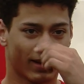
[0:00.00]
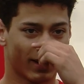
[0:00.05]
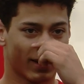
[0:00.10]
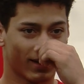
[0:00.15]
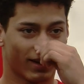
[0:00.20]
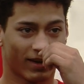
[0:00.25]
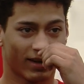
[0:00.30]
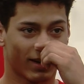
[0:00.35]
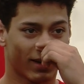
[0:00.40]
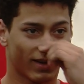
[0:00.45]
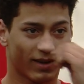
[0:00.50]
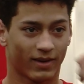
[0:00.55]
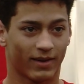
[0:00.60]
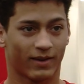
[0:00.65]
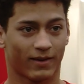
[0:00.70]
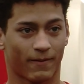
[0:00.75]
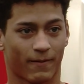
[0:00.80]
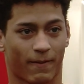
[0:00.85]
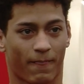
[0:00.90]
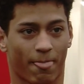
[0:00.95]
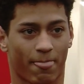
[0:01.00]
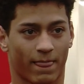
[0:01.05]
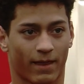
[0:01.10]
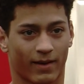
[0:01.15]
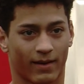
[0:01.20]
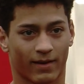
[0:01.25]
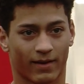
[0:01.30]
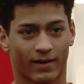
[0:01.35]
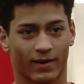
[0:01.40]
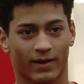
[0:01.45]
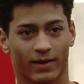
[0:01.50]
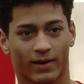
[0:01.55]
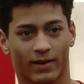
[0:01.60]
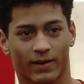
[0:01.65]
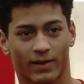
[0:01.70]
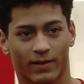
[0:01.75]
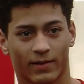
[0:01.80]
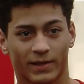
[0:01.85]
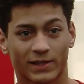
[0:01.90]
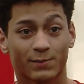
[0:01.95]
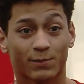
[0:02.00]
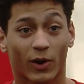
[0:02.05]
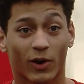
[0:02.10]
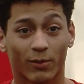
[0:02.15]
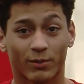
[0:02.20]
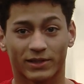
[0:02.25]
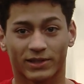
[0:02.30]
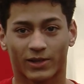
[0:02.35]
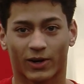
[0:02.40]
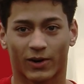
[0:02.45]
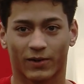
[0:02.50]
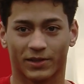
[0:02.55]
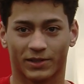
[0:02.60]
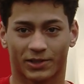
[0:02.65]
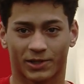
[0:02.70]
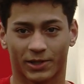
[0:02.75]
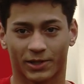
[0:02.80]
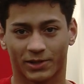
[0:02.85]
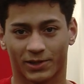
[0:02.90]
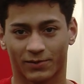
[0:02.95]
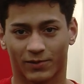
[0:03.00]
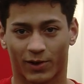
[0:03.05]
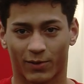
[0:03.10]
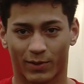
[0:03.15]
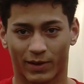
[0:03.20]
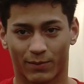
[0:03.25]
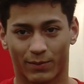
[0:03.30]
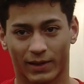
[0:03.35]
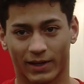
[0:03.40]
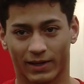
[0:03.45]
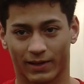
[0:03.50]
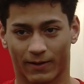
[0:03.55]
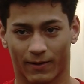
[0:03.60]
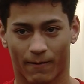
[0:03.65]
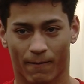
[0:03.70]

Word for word: You know! This poem is called The Church of OBP.